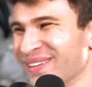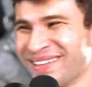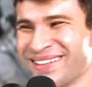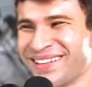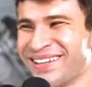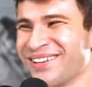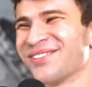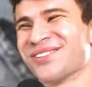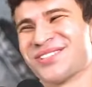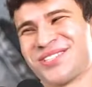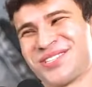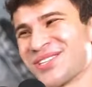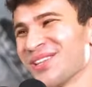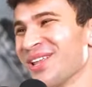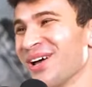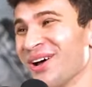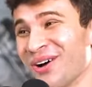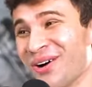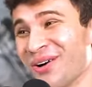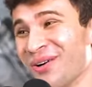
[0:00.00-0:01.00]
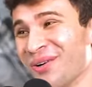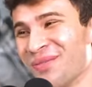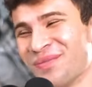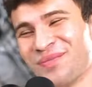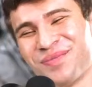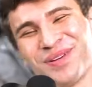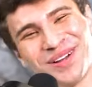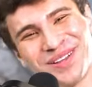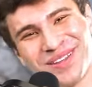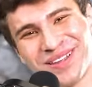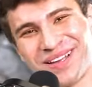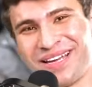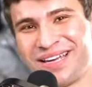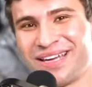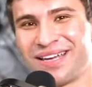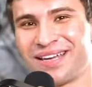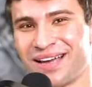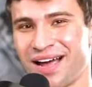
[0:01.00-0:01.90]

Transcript: It was slow, but like